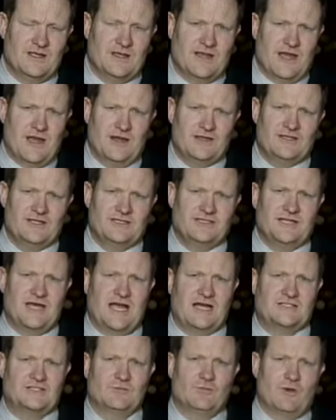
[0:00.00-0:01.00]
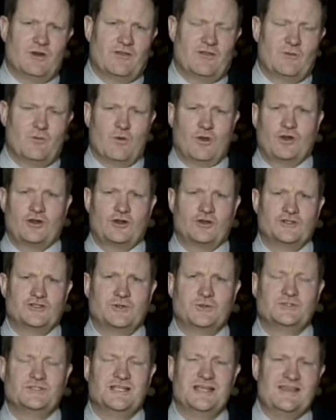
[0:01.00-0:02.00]
Now, I did talk to one of the workers
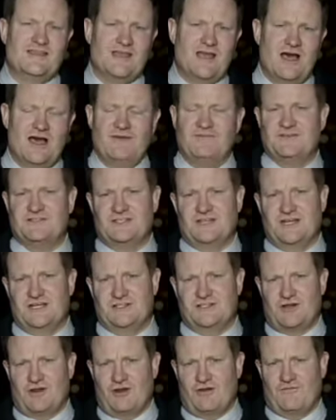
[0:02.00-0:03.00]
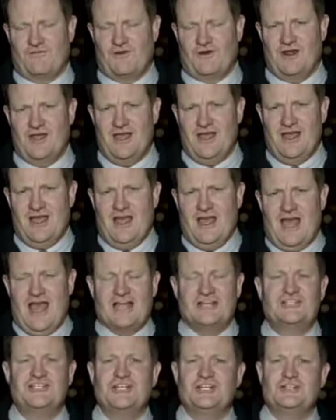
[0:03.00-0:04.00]
who was in the office in East Hartford,
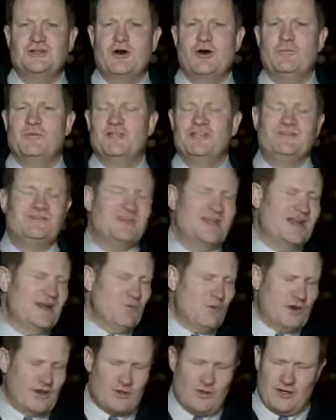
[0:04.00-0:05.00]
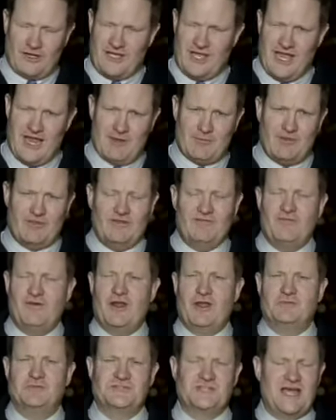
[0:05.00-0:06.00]
and she told me they didn't want to go on camera. They're
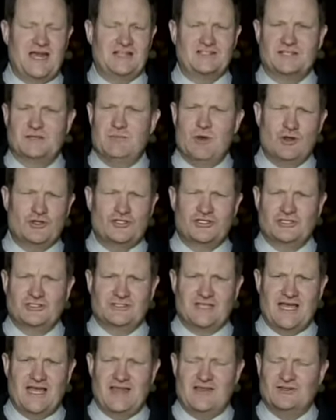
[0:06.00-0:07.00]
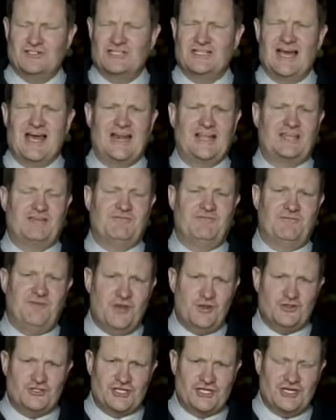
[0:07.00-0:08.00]
very upset. It's an emotional day. There's a lot of
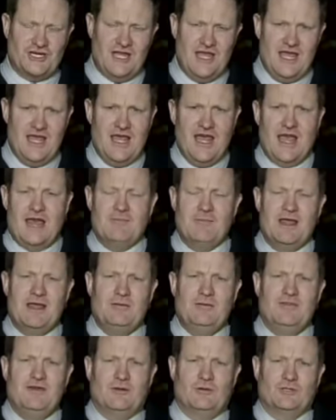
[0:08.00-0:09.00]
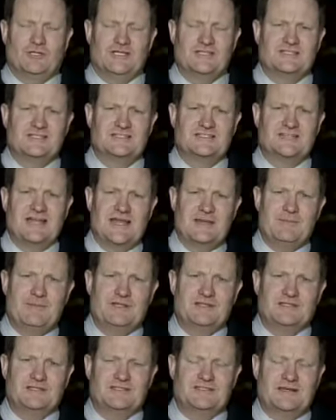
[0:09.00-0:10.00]
confusion, and maybe they'll release a
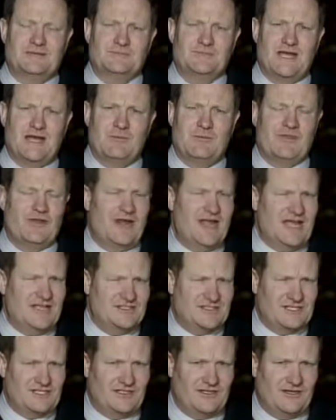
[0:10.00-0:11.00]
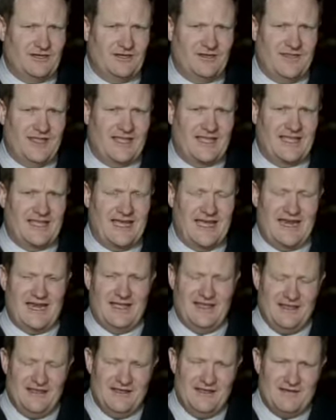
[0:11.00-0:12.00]
statement sometime when their head's clear and they can kind
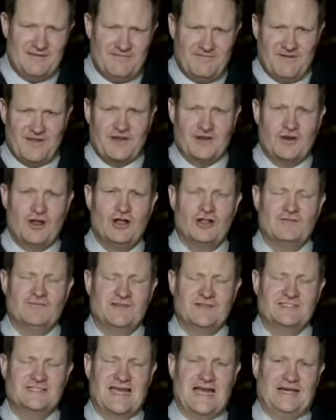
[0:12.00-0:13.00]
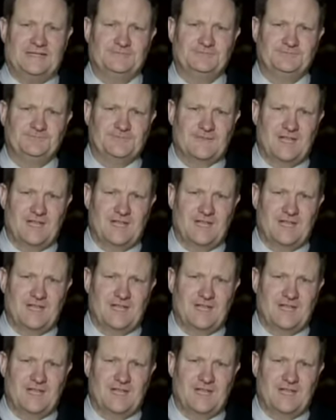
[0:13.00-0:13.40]
of figure all of this out.